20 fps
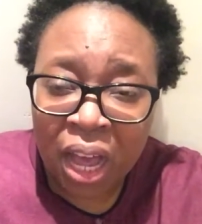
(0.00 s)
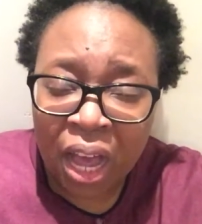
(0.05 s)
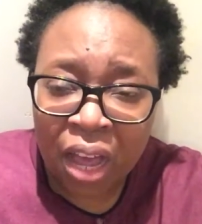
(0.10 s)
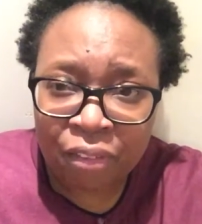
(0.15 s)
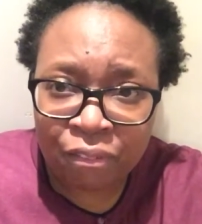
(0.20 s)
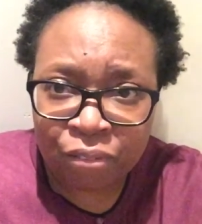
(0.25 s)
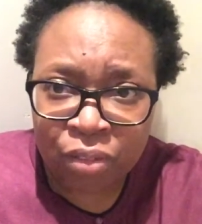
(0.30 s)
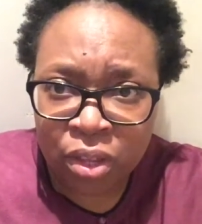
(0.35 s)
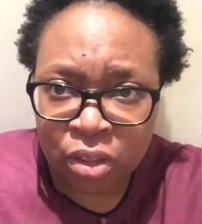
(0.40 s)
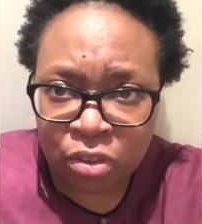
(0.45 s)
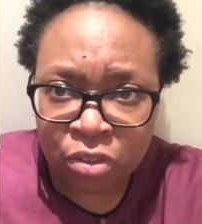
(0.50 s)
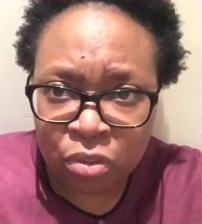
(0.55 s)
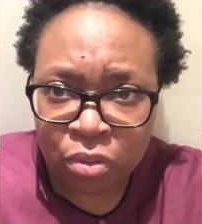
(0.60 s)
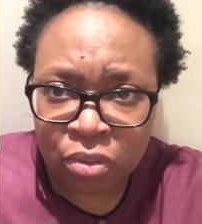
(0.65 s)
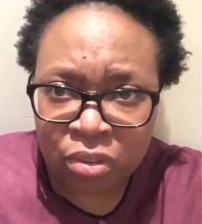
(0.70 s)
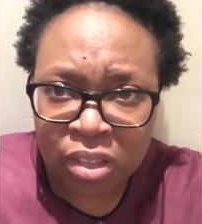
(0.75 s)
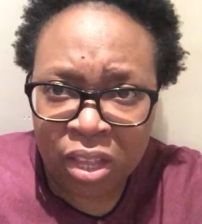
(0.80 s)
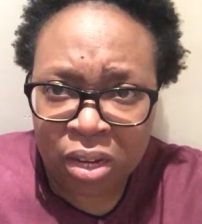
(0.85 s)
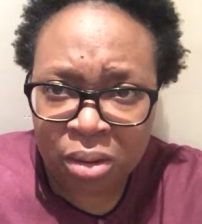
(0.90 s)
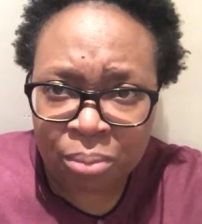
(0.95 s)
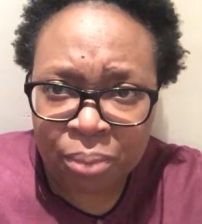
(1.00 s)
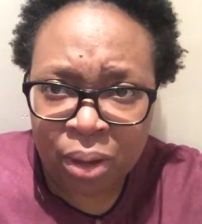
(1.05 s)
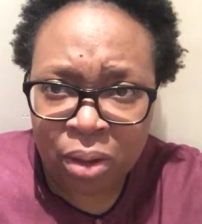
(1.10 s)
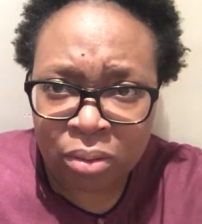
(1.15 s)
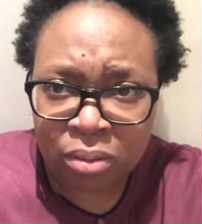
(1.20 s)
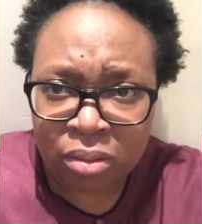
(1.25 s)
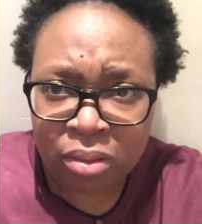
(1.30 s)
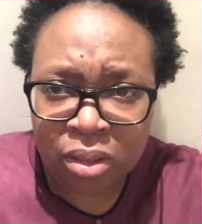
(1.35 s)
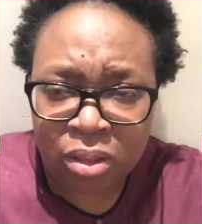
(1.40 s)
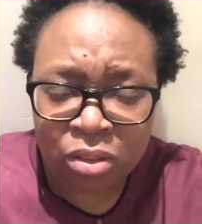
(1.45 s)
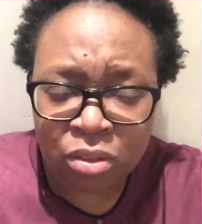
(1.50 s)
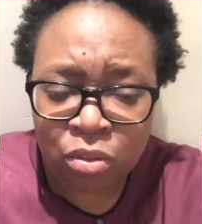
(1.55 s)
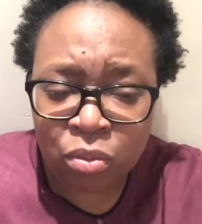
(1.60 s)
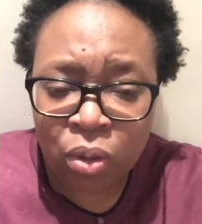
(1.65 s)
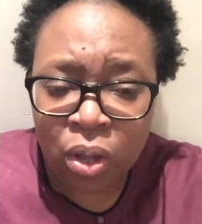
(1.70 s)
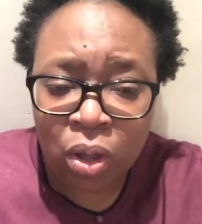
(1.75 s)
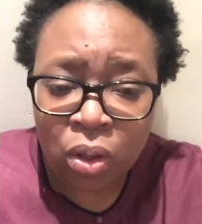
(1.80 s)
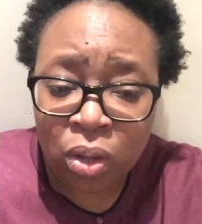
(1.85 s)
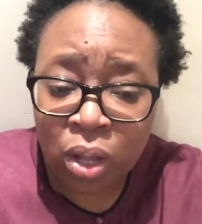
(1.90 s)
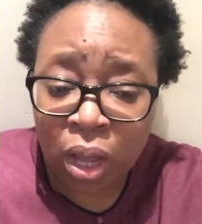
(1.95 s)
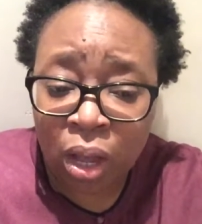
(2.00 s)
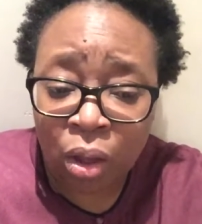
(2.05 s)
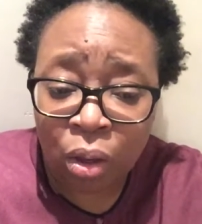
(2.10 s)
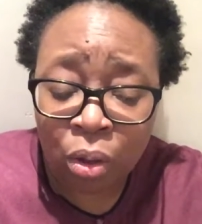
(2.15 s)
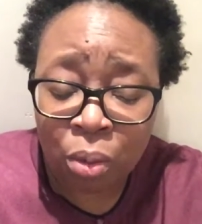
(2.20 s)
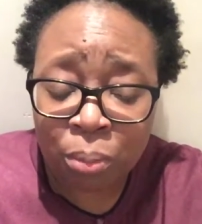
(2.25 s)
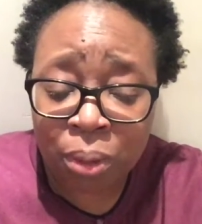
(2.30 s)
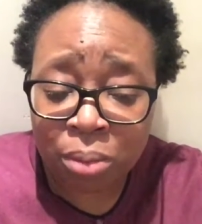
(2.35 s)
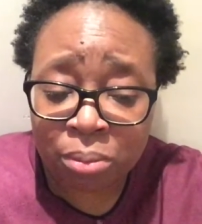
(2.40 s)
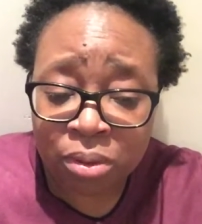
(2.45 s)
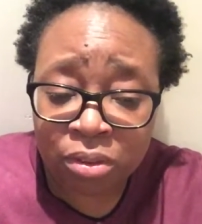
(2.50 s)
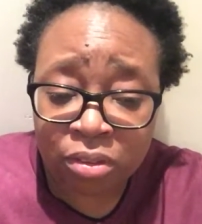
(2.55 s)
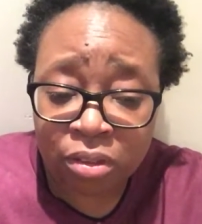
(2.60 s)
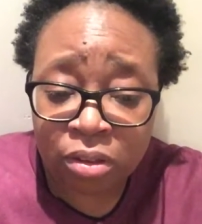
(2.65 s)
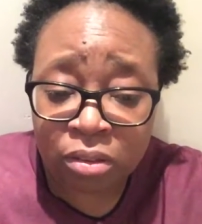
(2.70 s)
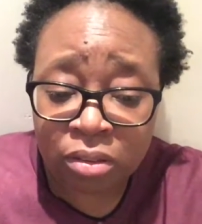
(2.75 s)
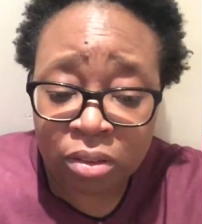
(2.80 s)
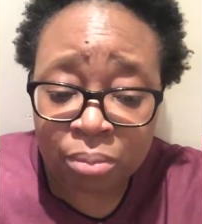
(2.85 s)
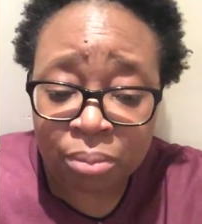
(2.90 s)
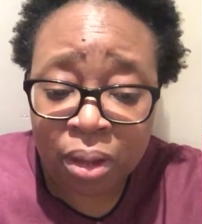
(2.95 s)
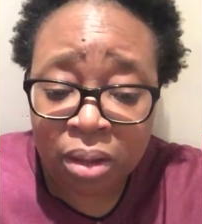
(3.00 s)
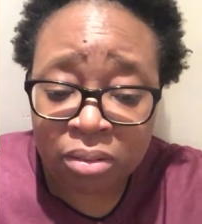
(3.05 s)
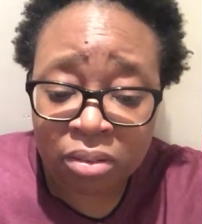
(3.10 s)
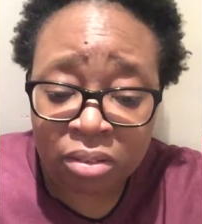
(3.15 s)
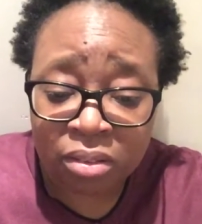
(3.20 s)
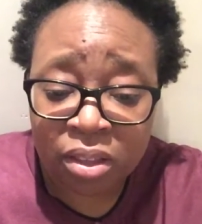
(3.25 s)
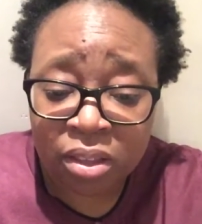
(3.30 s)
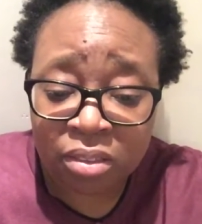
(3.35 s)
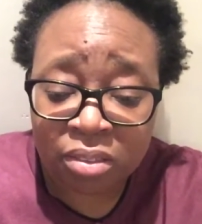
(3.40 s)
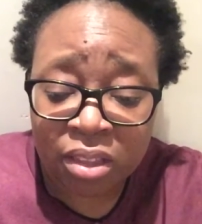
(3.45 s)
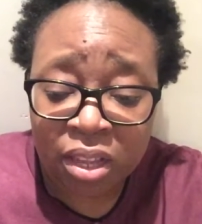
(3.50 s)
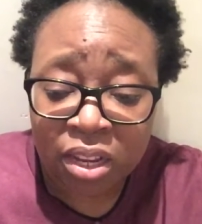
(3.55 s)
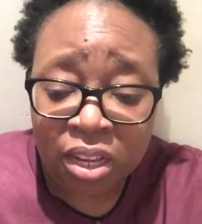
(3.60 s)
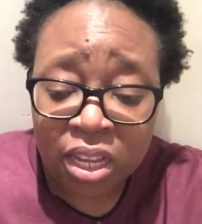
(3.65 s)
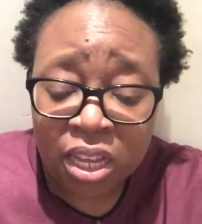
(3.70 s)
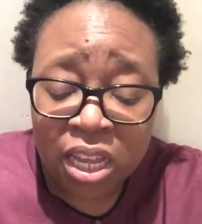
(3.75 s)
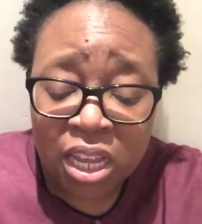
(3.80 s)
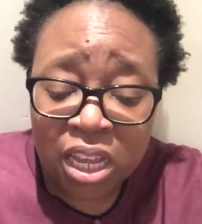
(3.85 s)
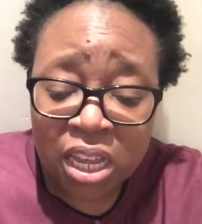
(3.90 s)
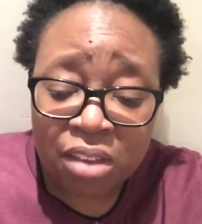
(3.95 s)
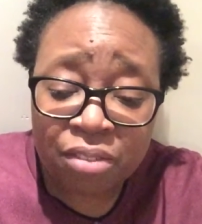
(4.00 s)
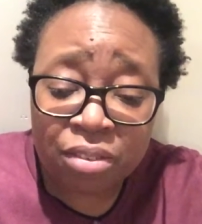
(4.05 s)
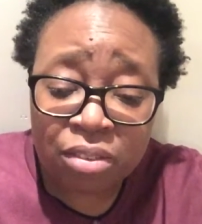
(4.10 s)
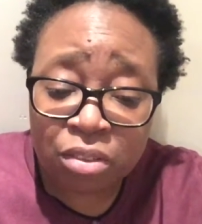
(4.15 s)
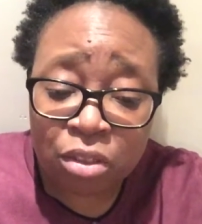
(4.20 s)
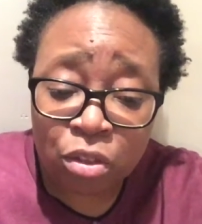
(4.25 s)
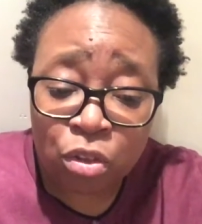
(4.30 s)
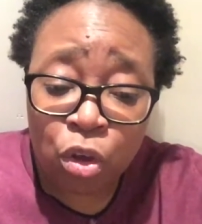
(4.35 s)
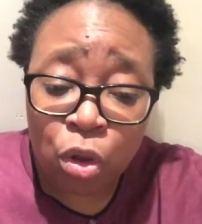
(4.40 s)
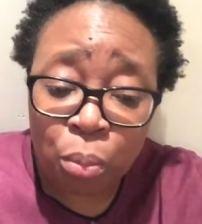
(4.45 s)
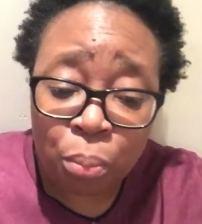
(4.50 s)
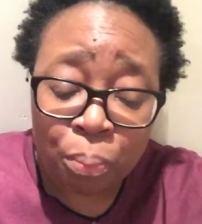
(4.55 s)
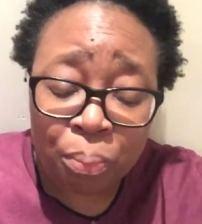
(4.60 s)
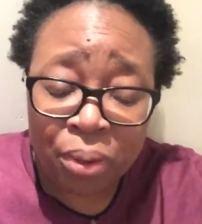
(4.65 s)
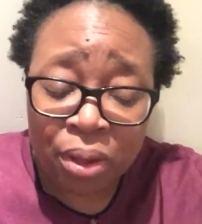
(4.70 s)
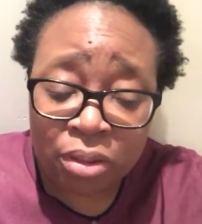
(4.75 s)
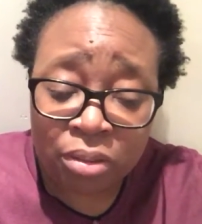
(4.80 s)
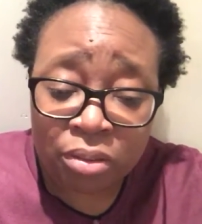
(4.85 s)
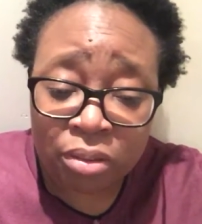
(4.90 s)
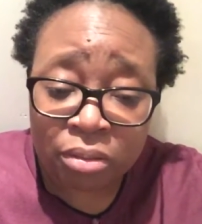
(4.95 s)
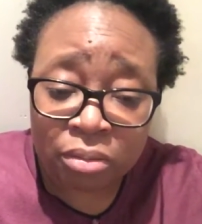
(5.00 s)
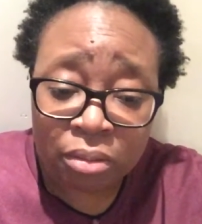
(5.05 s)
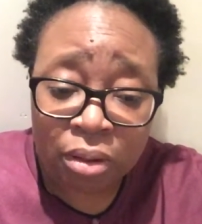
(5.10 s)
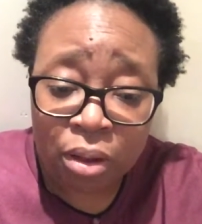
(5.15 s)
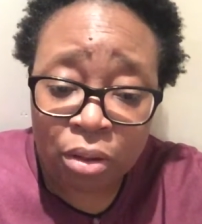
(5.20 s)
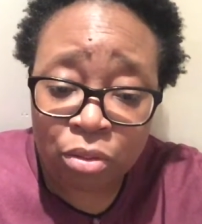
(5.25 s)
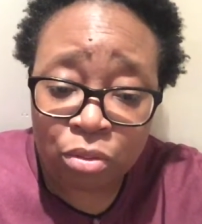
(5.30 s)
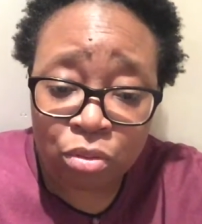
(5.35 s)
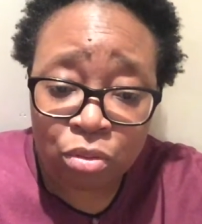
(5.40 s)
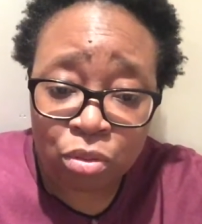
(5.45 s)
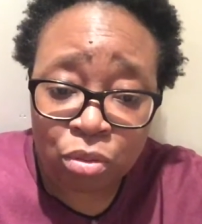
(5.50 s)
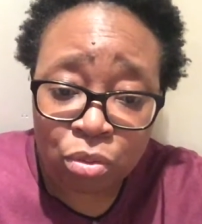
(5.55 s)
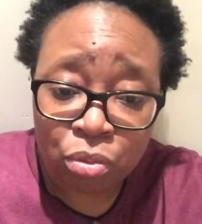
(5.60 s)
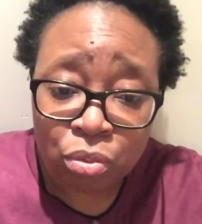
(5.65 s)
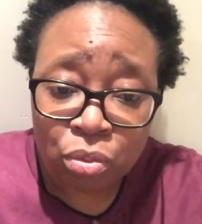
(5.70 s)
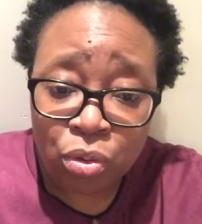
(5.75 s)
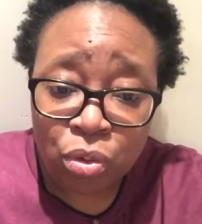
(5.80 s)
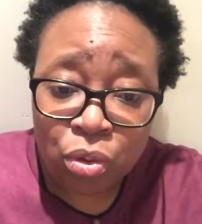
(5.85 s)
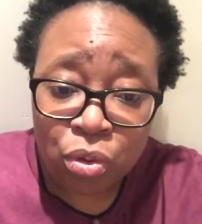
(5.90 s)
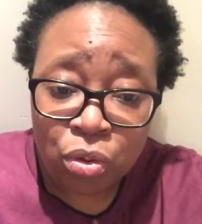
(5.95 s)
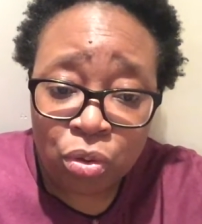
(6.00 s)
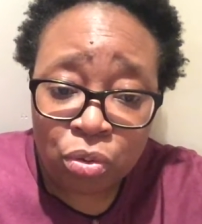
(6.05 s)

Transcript: I felt so sad about it. And so all my messages about today is that if there's a young person around you,